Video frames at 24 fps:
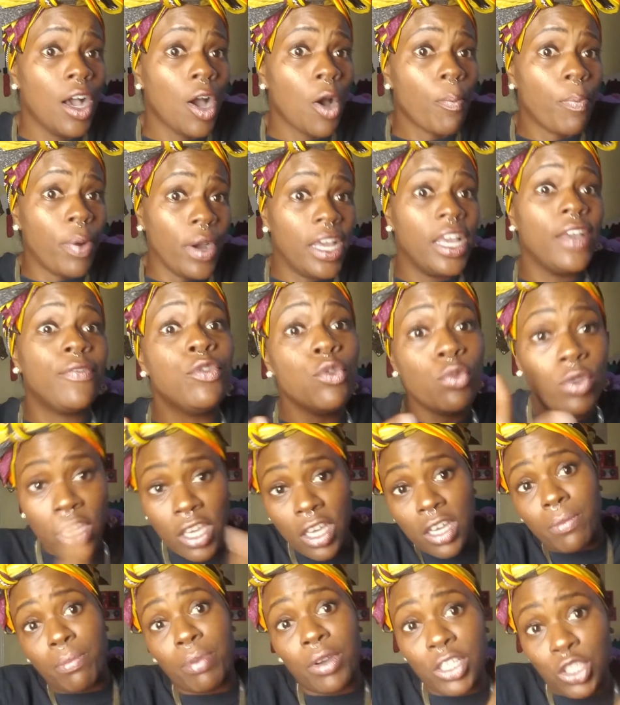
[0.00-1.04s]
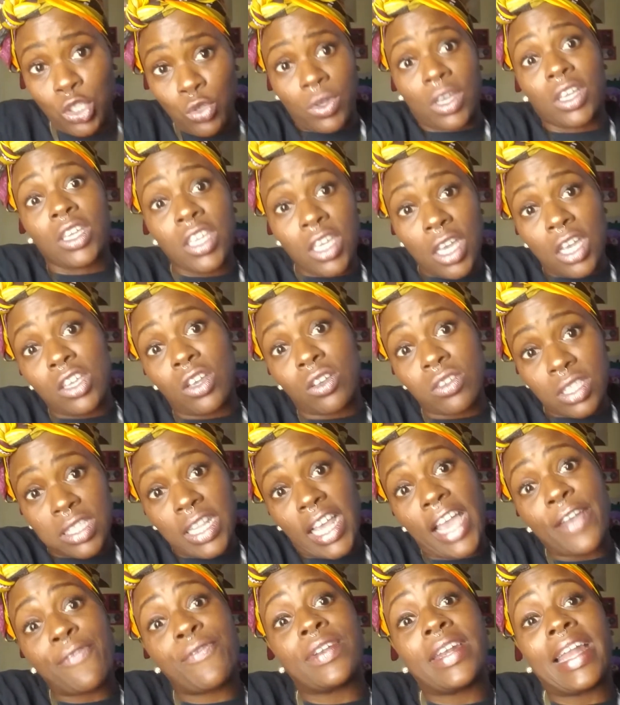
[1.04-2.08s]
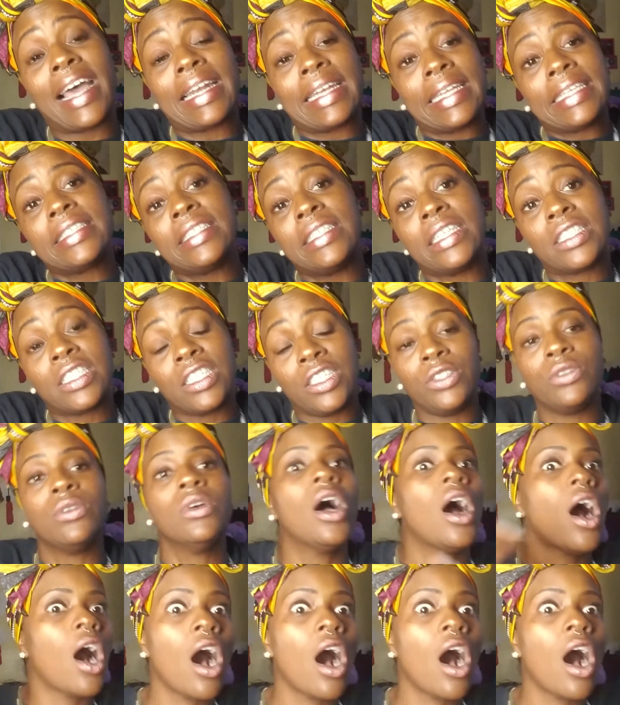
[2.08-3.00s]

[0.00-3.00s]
But you can kill your slave for not listening to you.